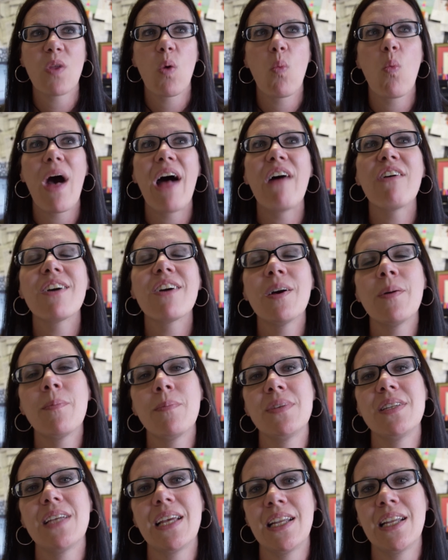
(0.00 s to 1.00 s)

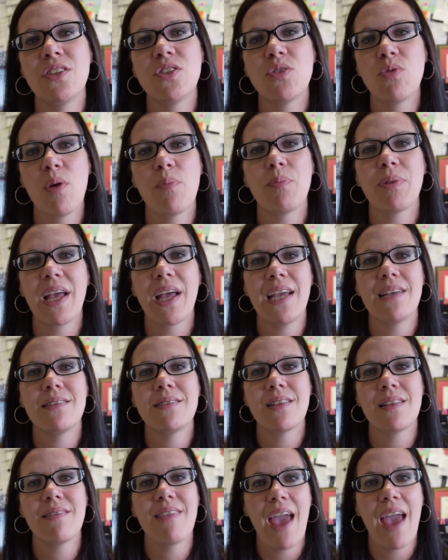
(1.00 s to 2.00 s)
welcomed into a place
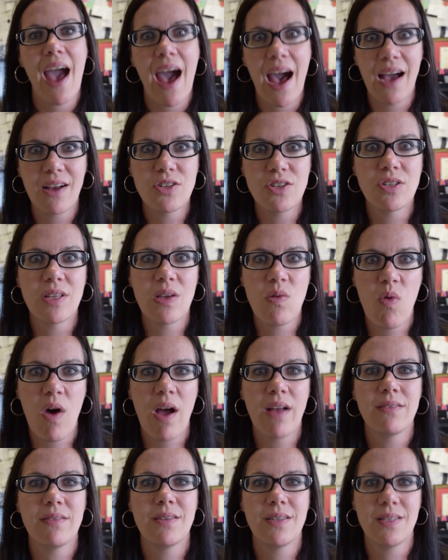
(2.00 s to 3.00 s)
that they actually
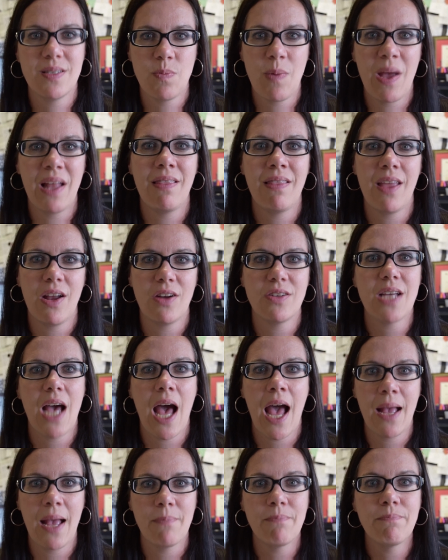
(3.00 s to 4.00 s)
want to spend their
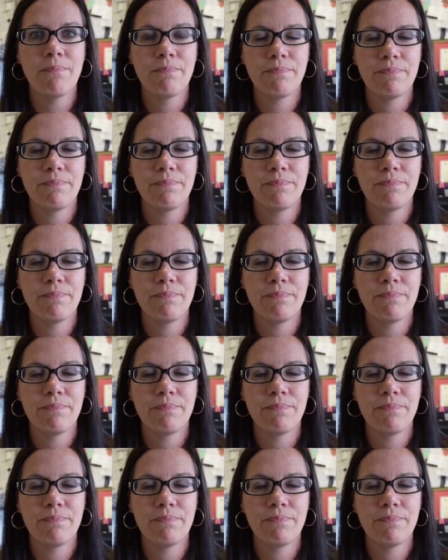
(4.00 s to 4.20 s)
time.